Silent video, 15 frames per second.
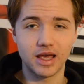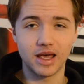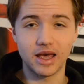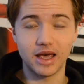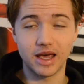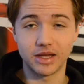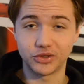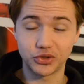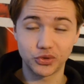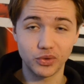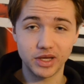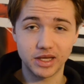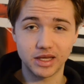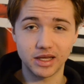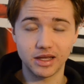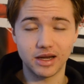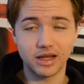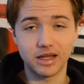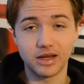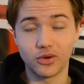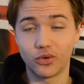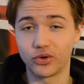and tweak it
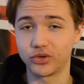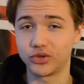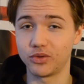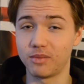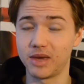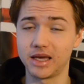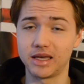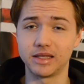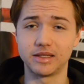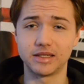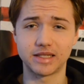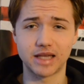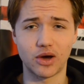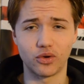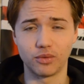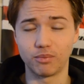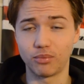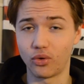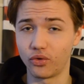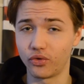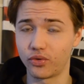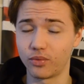in order to make it sound
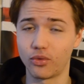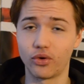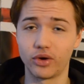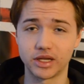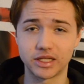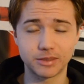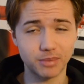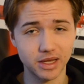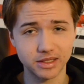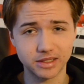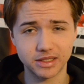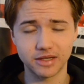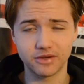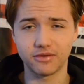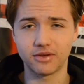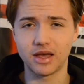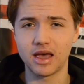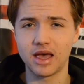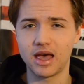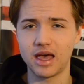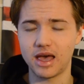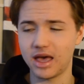both more expensive
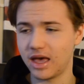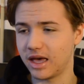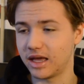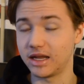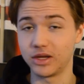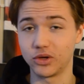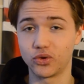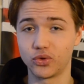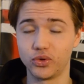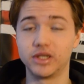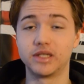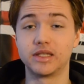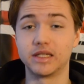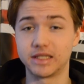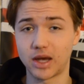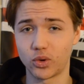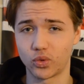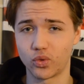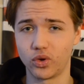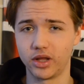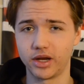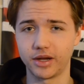and increase the sound
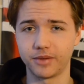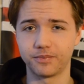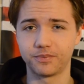quality.